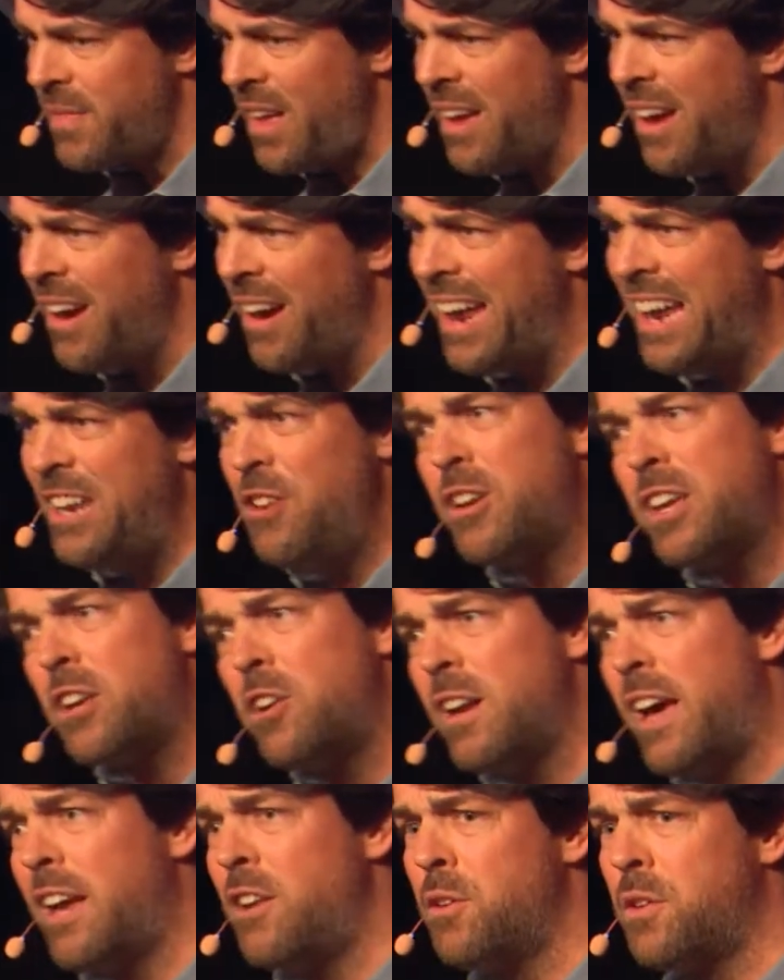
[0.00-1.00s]
And you can
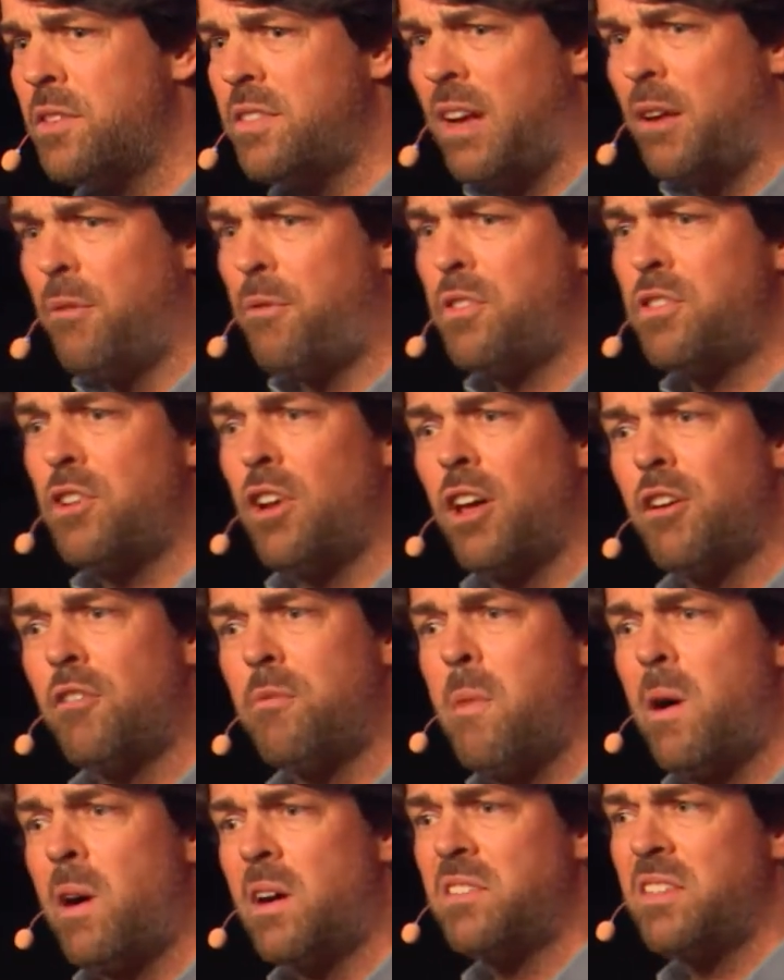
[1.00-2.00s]
align yourself with a lot of
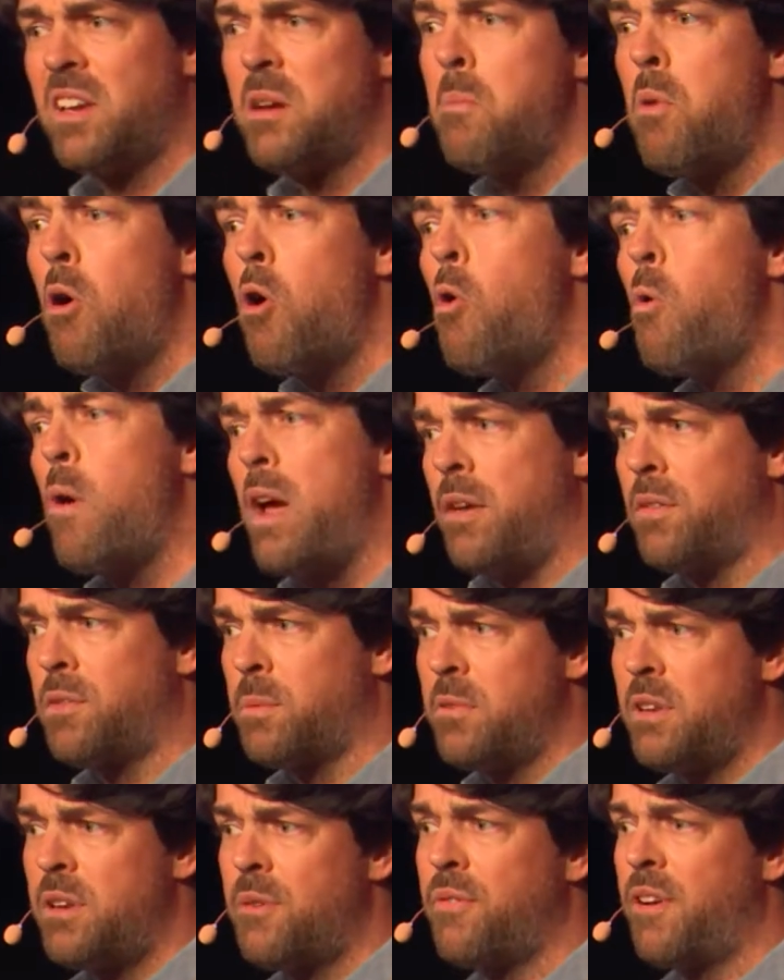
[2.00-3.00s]
marketing boways from
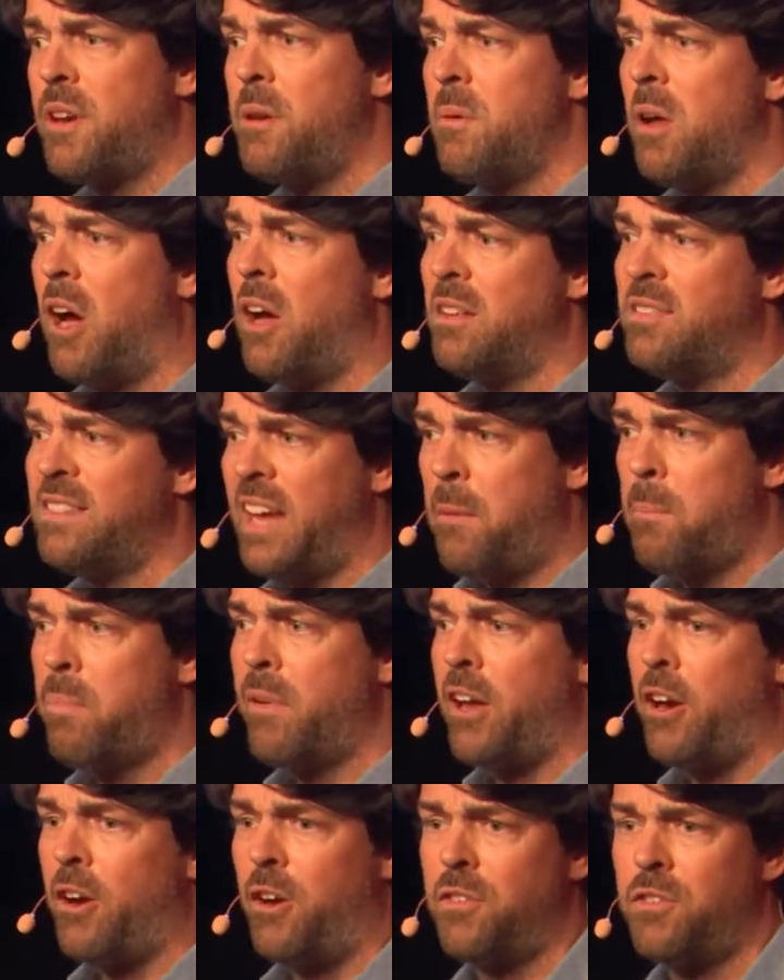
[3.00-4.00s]
different tech
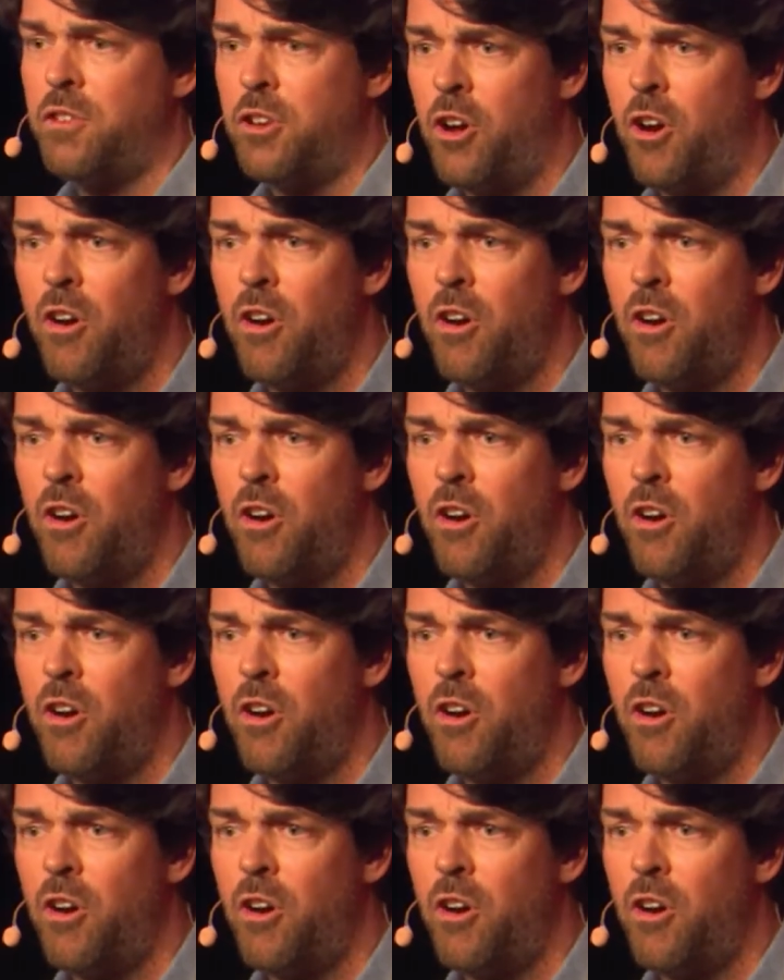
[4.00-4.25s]
players.